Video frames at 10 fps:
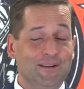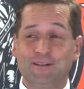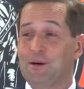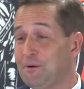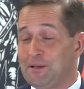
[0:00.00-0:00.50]

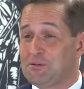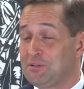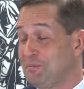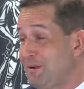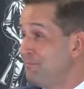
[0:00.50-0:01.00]
So
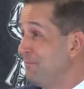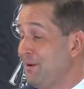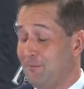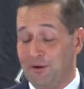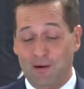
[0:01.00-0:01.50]
interesting,
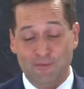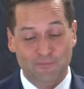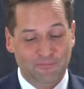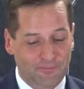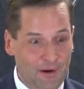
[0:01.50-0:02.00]
one of my
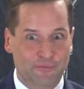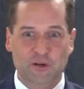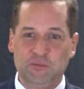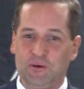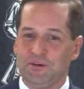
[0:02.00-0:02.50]
very
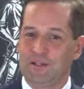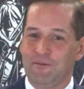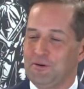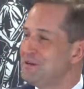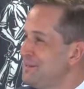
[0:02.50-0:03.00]
first bills,
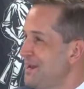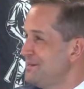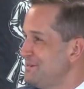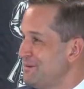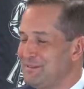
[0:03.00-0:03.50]
Governor
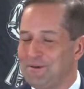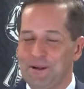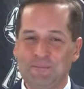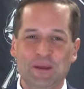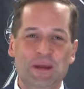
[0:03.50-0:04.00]
DeSantis vetoed
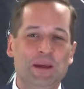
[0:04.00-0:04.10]
it.